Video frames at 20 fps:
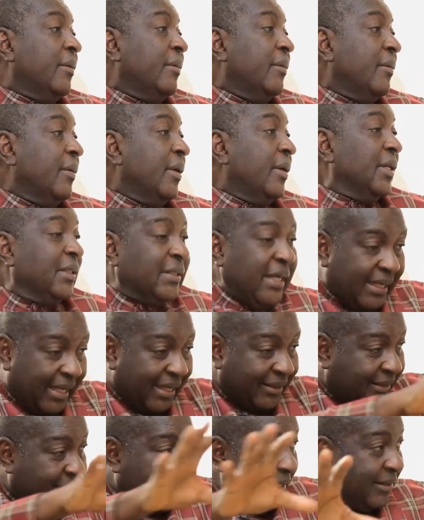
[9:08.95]
Wow, it's a
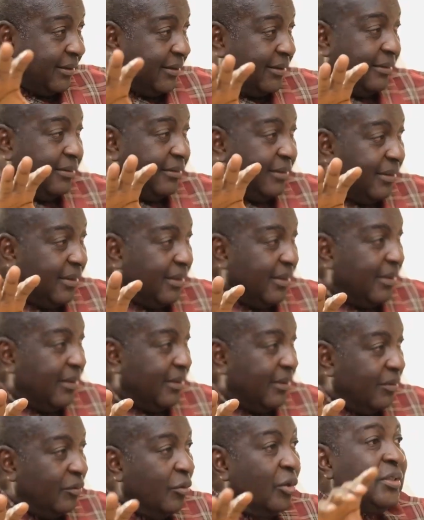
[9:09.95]
cassette.
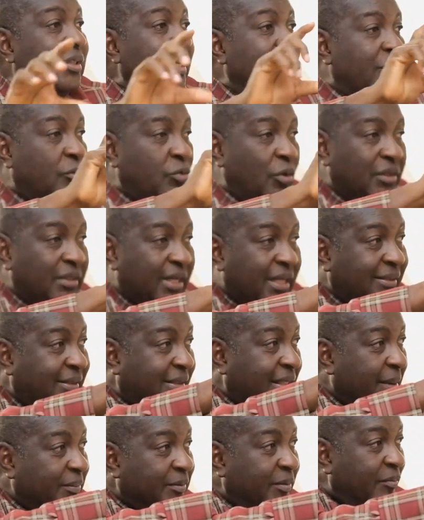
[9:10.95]
I see. Those days it was
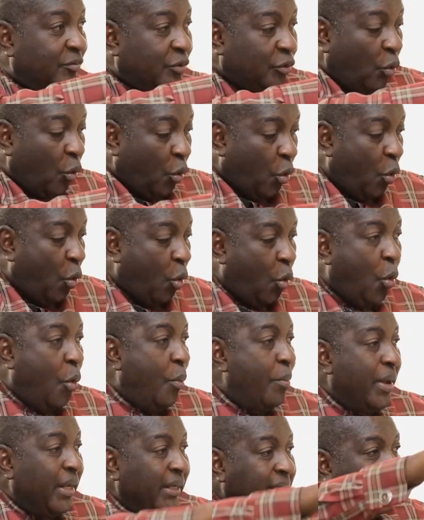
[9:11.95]
just tapes. tapes so
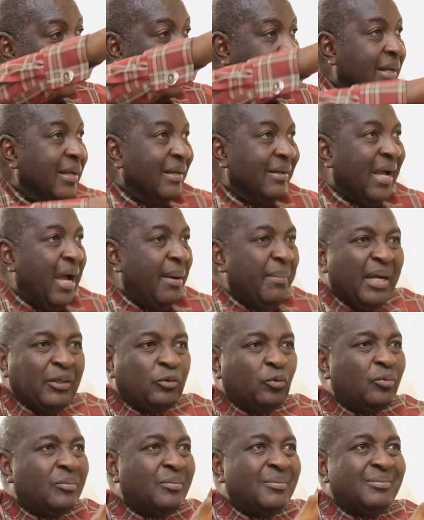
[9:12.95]
yeah. many, yeah.
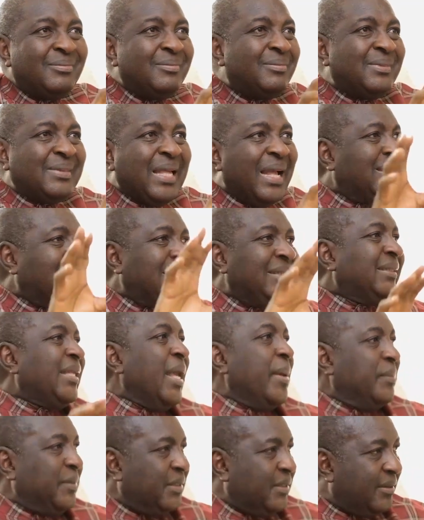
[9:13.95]
about 30
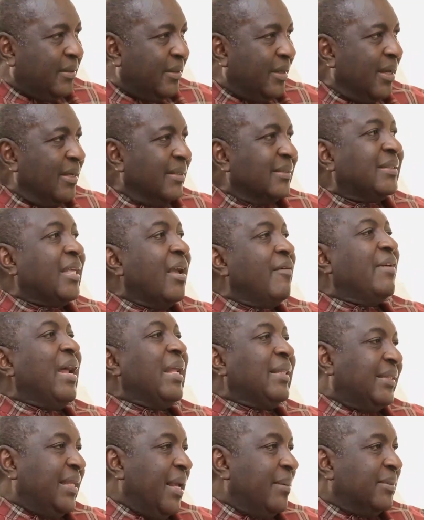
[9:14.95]
tapes. Several tapes
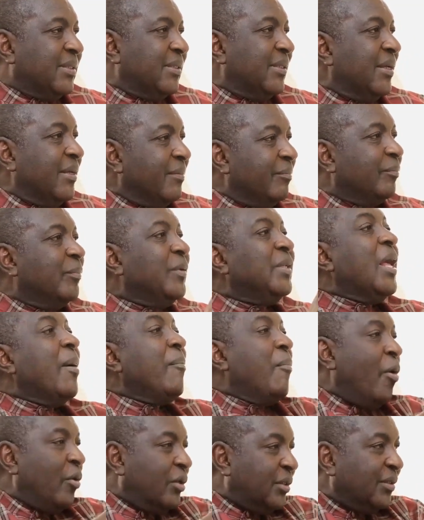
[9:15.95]
several in tapes a box. In a
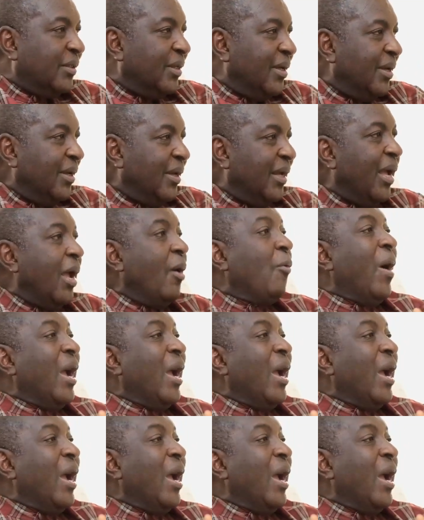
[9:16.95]
box. A white box.